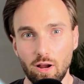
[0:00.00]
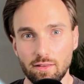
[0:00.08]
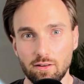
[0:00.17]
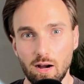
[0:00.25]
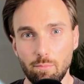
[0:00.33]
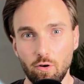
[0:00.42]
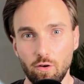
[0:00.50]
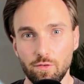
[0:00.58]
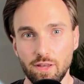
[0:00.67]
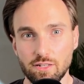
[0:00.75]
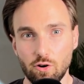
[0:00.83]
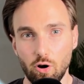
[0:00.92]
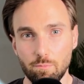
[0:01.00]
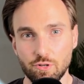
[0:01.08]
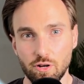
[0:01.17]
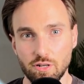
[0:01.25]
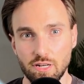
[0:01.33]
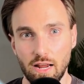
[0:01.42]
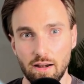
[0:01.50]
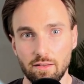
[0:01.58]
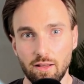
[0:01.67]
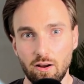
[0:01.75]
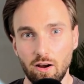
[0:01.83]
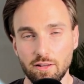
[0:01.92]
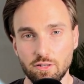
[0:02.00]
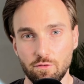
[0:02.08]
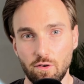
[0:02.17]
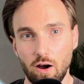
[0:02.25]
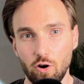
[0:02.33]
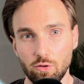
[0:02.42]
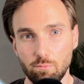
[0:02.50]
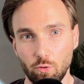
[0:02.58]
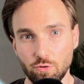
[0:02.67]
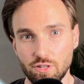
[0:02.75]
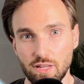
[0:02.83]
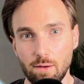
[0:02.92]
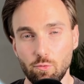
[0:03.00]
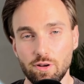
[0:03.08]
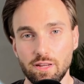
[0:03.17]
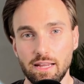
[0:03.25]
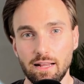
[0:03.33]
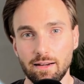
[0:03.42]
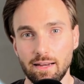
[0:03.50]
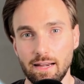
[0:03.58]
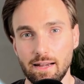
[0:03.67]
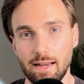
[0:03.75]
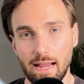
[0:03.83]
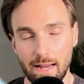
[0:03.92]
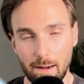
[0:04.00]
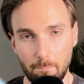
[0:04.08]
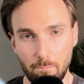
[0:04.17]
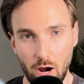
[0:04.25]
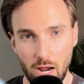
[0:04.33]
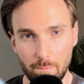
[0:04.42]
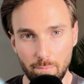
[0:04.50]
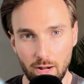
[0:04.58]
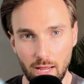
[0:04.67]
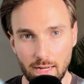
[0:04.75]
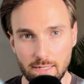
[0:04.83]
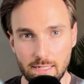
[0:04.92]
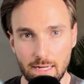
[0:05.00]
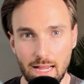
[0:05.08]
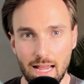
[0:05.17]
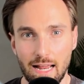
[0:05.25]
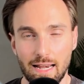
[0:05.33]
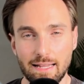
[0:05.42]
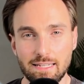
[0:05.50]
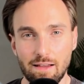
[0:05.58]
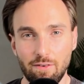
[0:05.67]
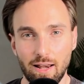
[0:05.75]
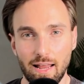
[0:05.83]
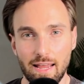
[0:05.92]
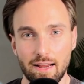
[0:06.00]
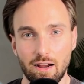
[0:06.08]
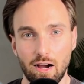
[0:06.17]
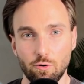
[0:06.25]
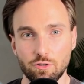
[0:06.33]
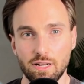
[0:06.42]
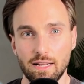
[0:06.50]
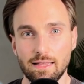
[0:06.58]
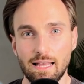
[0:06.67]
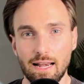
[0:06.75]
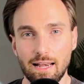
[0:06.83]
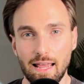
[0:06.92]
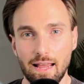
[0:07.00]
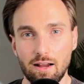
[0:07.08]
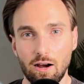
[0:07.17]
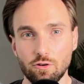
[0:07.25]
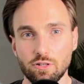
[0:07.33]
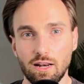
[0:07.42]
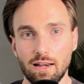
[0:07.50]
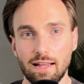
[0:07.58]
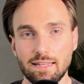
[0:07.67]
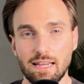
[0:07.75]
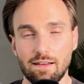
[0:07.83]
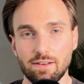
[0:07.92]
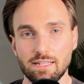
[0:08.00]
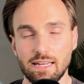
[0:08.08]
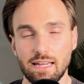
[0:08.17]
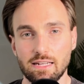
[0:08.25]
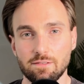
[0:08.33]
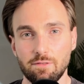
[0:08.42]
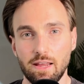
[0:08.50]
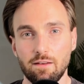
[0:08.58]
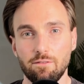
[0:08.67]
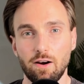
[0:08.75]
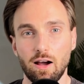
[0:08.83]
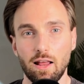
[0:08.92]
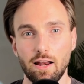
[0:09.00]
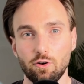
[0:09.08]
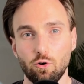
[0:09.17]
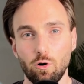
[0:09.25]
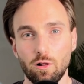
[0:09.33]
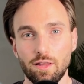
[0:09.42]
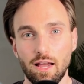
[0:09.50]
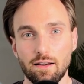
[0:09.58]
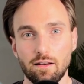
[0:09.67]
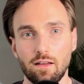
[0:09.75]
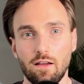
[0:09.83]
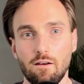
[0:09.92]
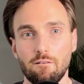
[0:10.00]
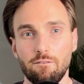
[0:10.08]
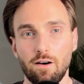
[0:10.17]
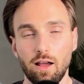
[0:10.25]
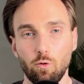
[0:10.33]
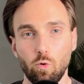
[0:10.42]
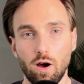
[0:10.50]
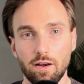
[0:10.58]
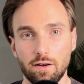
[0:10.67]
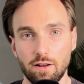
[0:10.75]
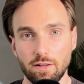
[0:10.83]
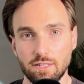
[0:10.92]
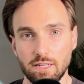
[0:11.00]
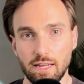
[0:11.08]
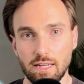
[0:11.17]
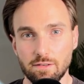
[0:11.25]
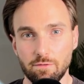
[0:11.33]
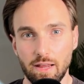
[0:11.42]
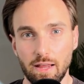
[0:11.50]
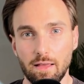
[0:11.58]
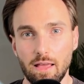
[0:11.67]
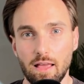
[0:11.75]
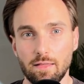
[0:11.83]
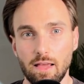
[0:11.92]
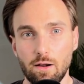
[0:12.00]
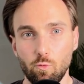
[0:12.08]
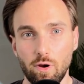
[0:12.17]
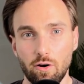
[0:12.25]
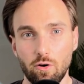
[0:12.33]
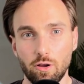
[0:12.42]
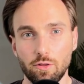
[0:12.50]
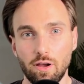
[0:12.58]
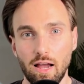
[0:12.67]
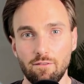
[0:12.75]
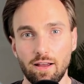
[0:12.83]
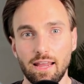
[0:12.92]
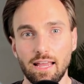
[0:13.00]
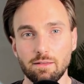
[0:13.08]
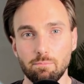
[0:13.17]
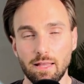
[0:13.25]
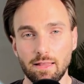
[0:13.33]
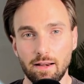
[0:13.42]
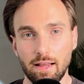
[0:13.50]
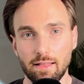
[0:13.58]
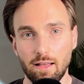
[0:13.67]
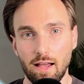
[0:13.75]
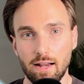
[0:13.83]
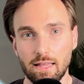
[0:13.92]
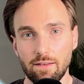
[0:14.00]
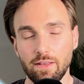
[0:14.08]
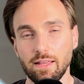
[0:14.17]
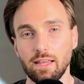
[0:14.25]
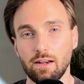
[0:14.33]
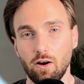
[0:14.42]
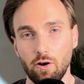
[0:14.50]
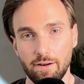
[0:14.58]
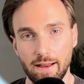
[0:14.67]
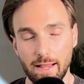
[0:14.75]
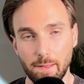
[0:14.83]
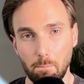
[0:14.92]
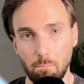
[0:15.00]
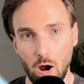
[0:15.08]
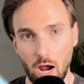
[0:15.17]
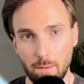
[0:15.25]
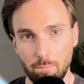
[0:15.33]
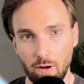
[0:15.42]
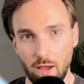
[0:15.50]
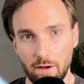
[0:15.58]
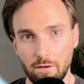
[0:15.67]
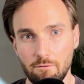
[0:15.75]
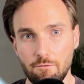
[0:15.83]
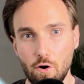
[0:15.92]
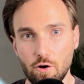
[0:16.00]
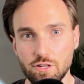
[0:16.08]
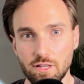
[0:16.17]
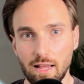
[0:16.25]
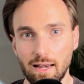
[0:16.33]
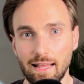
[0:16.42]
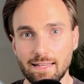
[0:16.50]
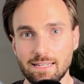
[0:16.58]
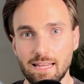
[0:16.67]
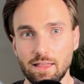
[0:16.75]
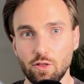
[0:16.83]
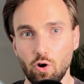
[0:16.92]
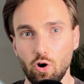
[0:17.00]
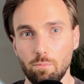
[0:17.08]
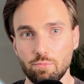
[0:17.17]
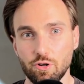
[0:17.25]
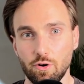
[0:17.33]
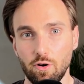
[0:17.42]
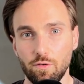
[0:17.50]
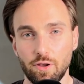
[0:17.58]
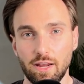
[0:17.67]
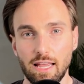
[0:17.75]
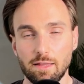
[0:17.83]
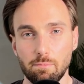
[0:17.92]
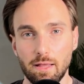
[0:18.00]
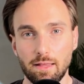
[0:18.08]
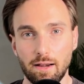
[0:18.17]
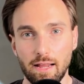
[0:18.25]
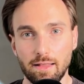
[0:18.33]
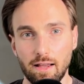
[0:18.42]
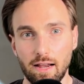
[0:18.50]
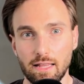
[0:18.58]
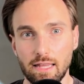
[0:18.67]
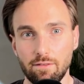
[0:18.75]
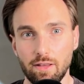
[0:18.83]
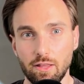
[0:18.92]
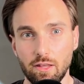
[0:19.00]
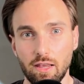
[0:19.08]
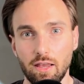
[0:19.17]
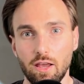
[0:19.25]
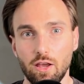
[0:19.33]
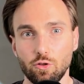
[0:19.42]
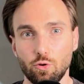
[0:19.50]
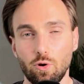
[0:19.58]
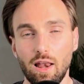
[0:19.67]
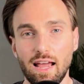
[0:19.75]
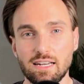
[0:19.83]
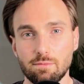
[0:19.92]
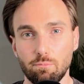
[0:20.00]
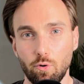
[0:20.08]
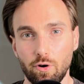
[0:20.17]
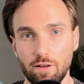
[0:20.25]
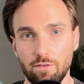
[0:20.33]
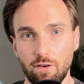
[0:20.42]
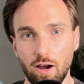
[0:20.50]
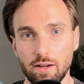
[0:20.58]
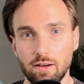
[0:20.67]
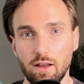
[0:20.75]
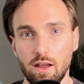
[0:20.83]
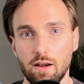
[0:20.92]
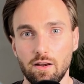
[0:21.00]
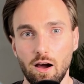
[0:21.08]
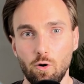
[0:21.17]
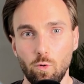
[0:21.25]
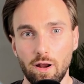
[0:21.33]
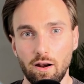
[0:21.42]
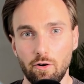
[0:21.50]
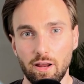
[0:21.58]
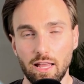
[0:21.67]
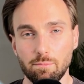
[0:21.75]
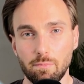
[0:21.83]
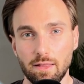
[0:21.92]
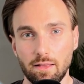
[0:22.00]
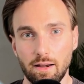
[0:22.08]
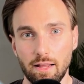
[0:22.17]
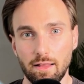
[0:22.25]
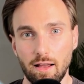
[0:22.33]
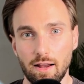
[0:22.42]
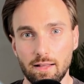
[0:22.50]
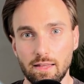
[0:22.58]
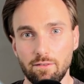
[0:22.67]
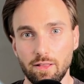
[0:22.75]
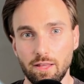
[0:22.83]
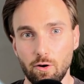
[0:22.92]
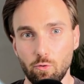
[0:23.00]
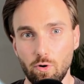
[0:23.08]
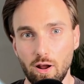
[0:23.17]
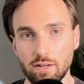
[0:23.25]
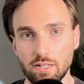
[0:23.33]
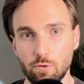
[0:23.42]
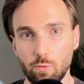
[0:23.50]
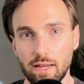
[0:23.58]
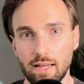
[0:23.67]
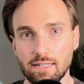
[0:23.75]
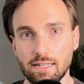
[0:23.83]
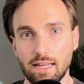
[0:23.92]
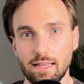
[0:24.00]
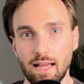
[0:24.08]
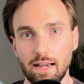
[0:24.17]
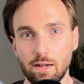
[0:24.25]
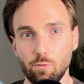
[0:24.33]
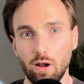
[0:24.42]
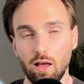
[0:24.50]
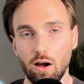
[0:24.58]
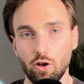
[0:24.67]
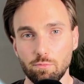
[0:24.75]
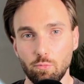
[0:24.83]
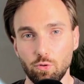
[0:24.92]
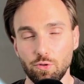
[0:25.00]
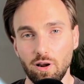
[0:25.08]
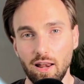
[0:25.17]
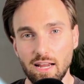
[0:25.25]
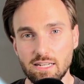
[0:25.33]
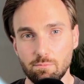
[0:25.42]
at a couple of these options and the kinds of outputs they would yield in data pipelines. Let's have a lakehouse. In that lakehouse, let's have a CSV file and call that file1.csv. Then we're going to have a get metadata activity in our data pipeline. First, let's set the option of the get metadata activity to last modified. Now when our get metadata activity runs, we can see that it will output the last